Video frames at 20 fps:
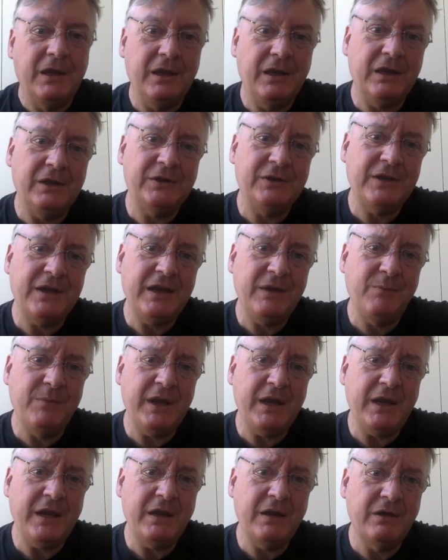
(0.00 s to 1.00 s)
Is he
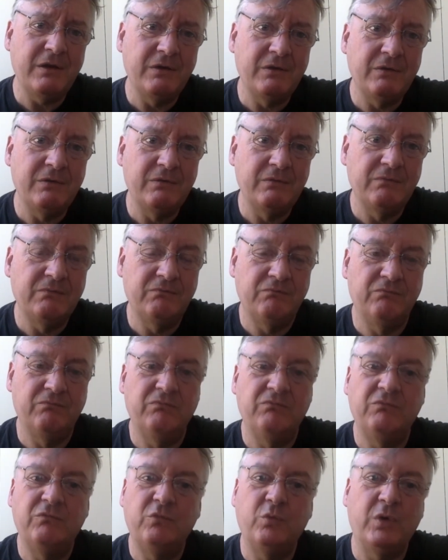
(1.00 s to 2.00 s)
me?
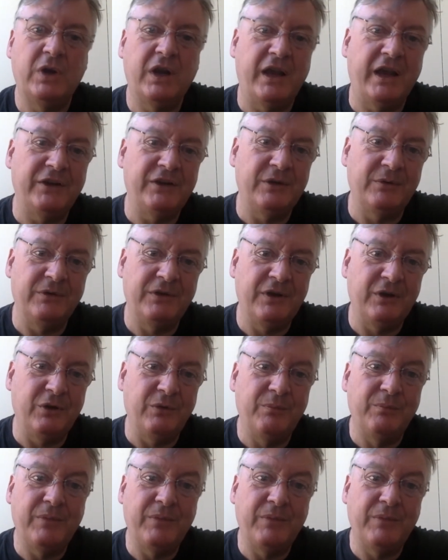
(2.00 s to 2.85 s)
Well, I don't know.